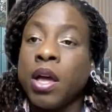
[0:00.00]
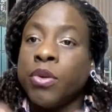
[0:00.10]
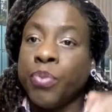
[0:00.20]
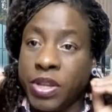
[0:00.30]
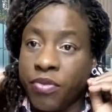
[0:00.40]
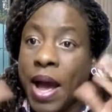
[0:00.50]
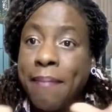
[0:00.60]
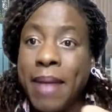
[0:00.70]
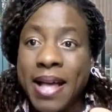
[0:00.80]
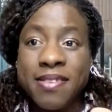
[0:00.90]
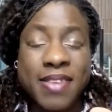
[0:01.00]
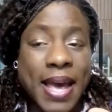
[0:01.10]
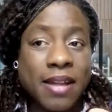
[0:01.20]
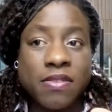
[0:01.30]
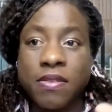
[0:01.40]
With the right
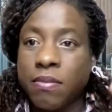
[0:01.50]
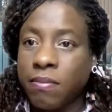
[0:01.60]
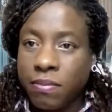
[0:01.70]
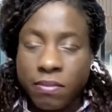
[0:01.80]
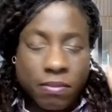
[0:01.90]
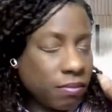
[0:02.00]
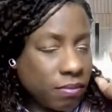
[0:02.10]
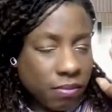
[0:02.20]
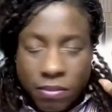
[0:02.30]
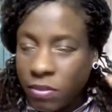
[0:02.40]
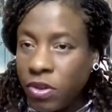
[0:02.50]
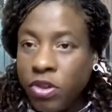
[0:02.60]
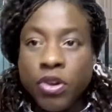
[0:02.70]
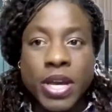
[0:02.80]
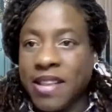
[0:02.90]
mindset,
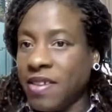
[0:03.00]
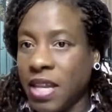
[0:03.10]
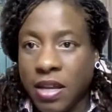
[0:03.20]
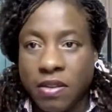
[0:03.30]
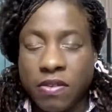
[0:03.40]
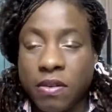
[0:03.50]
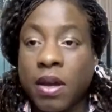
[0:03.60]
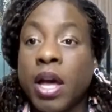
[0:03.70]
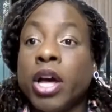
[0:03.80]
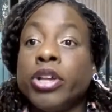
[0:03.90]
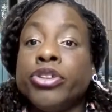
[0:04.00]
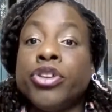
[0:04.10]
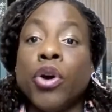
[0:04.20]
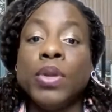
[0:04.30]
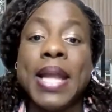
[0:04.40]
you're getting it.
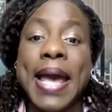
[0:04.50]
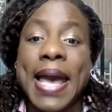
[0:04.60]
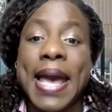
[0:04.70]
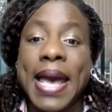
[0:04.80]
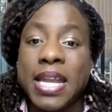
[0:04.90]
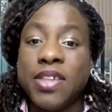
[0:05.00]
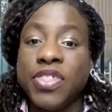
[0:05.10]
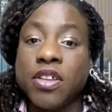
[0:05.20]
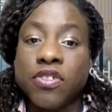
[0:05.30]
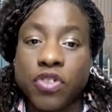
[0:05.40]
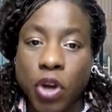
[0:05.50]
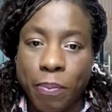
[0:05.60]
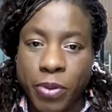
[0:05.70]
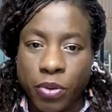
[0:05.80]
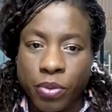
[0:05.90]
Don't let anything stop
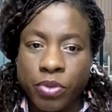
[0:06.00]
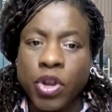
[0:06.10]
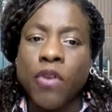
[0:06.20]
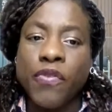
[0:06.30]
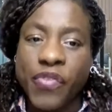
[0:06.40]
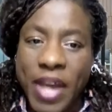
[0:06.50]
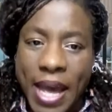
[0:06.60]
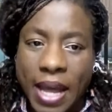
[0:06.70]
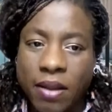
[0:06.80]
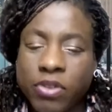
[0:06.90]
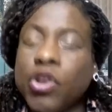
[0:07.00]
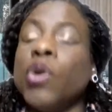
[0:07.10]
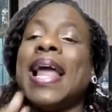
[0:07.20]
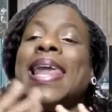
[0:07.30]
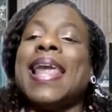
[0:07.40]
you. Don't fear. Don't
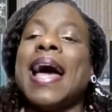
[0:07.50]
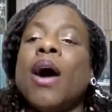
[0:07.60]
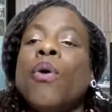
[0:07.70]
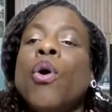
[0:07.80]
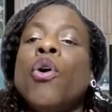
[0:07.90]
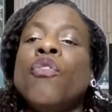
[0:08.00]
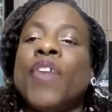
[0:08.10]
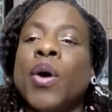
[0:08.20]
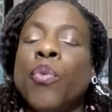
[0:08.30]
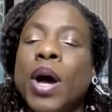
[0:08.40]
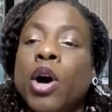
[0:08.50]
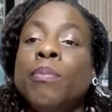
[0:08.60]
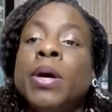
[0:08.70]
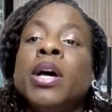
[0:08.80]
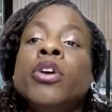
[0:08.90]
allow
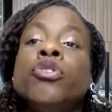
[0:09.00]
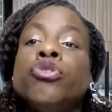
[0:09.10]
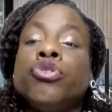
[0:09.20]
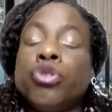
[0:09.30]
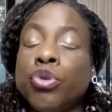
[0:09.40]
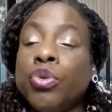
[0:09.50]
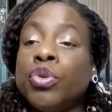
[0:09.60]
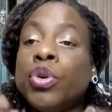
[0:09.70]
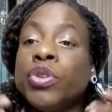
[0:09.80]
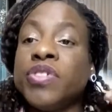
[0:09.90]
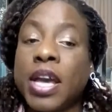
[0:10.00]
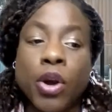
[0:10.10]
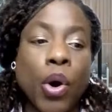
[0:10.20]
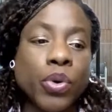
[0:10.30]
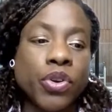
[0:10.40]
overwhelm to take
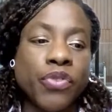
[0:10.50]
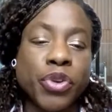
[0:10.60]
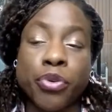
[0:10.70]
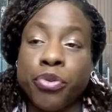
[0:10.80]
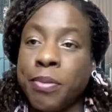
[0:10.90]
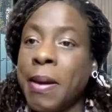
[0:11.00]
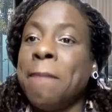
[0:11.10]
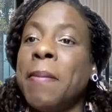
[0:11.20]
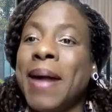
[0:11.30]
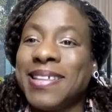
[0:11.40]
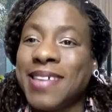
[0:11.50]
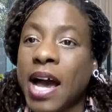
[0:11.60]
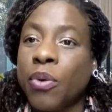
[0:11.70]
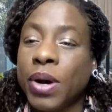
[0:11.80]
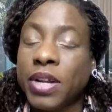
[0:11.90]
hold of you. Remember, my
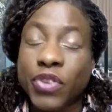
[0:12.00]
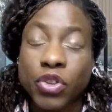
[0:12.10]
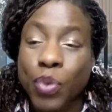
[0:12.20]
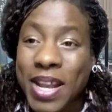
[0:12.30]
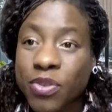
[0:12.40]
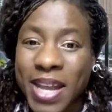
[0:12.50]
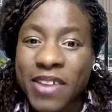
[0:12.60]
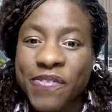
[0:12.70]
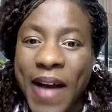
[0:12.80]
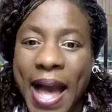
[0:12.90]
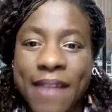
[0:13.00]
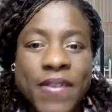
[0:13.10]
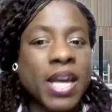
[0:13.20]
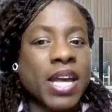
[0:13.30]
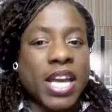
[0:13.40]
tag word for 2025
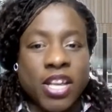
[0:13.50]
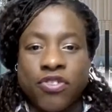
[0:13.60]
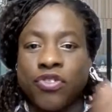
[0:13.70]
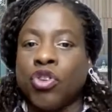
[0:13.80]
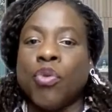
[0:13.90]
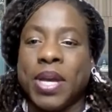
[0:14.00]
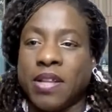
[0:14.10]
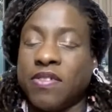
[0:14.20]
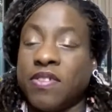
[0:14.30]
is do it.